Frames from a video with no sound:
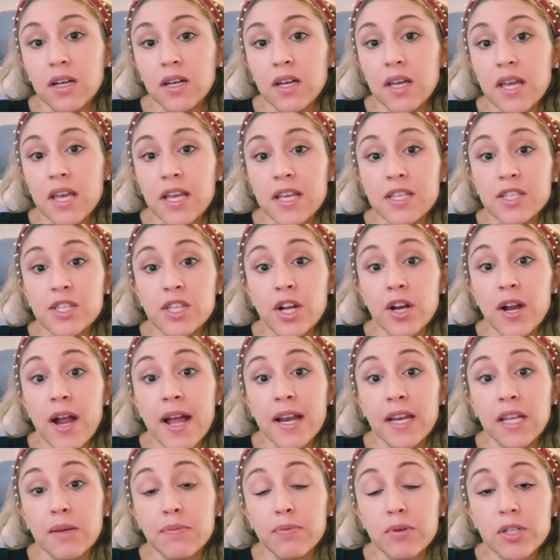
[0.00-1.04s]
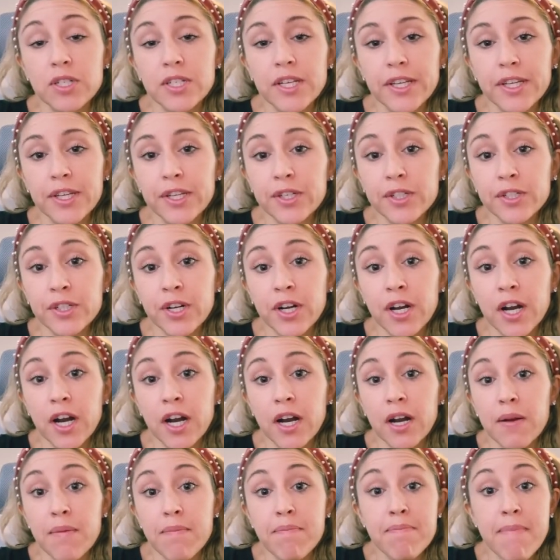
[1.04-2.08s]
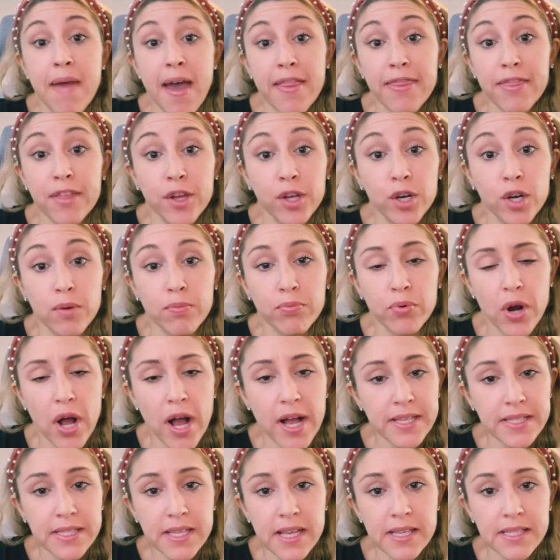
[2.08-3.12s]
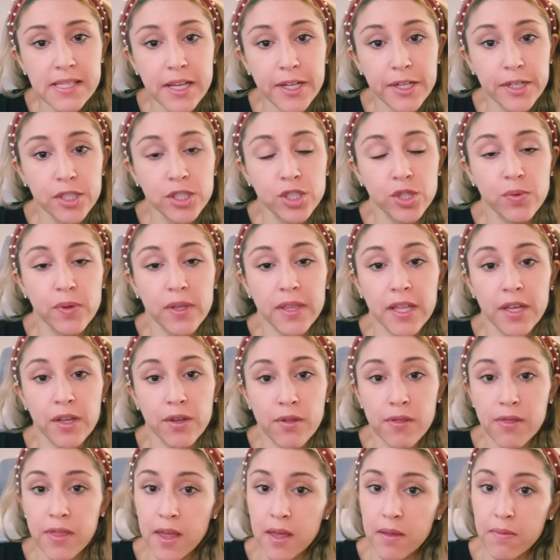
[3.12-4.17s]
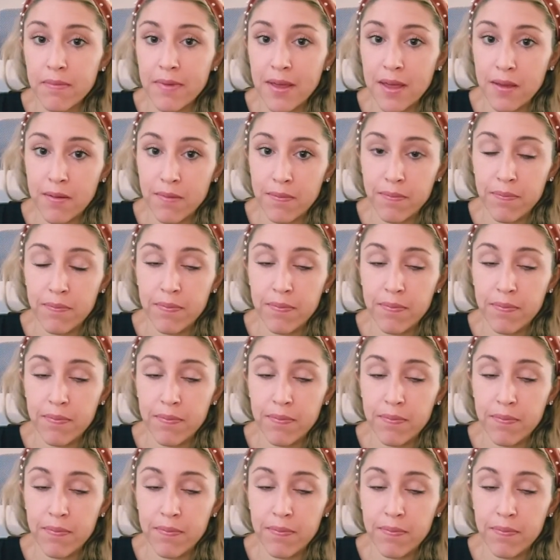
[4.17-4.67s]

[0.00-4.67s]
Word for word: is there any particular method or process that you're doing that you think may